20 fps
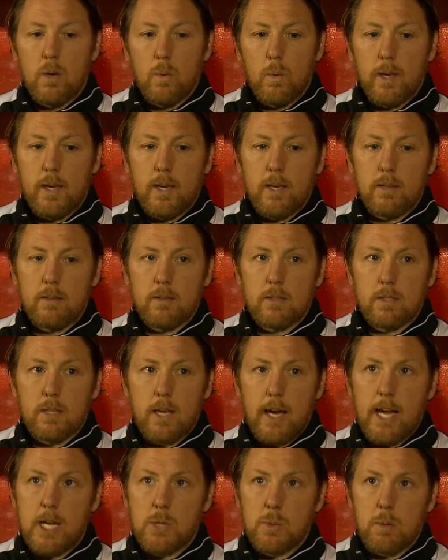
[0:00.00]
we can
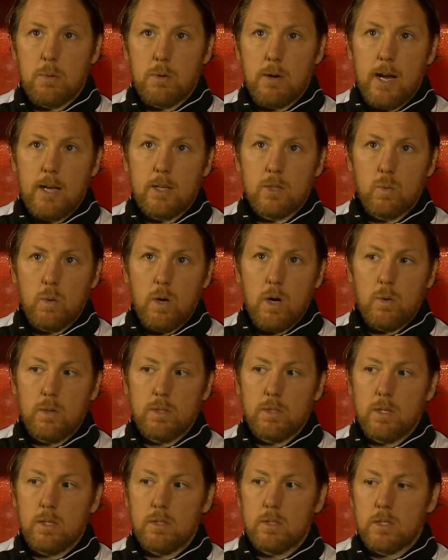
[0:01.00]
gauge where we're at as well
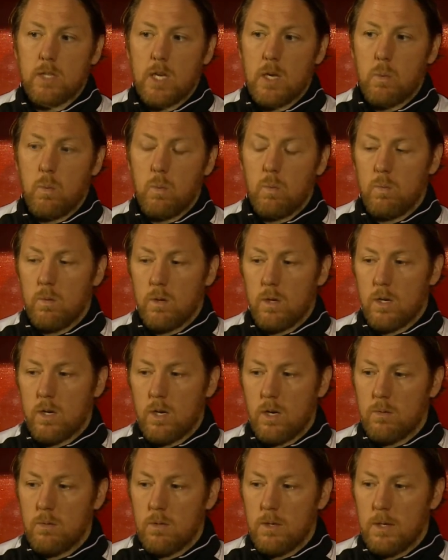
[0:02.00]
and see, you
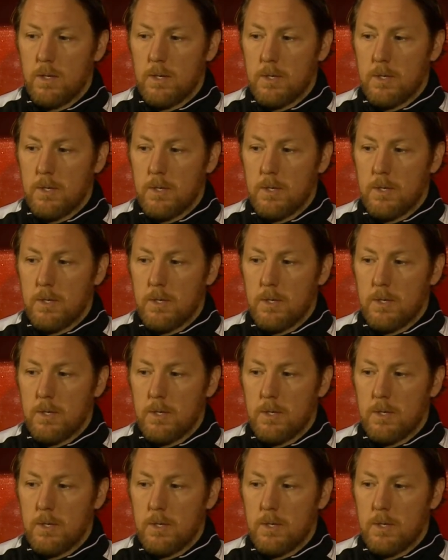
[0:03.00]
know,